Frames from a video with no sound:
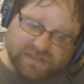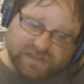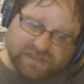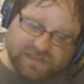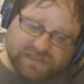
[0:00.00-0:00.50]

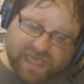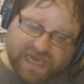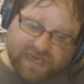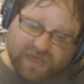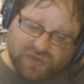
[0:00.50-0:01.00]

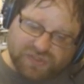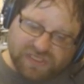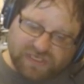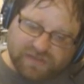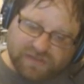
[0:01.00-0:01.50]

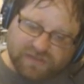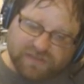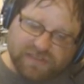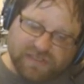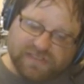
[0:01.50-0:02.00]
Sakaguchi.
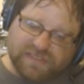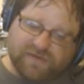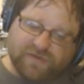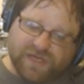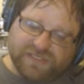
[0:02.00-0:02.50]

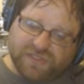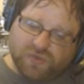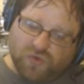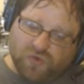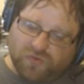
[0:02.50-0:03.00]
Samurai
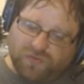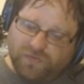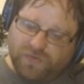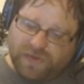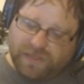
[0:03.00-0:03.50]
School
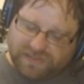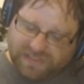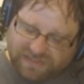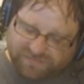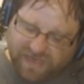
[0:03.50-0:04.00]

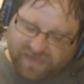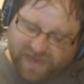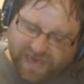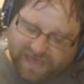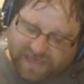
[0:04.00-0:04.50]
says, "Be a
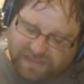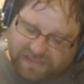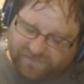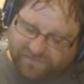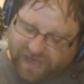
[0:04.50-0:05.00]
man. It's
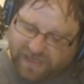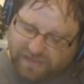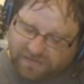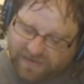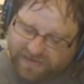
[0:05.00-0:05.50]
a frickin'
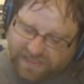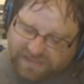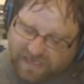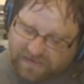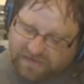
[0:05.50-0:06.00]
hilarious,
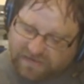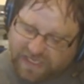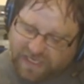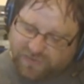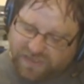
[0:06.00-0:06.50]

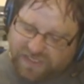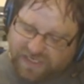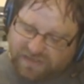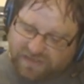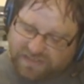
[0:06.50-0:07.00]
utterly
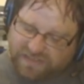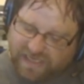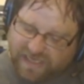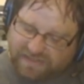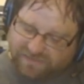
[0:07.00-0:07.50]
ridiculous,
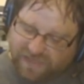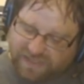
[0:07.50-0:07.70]
yes, but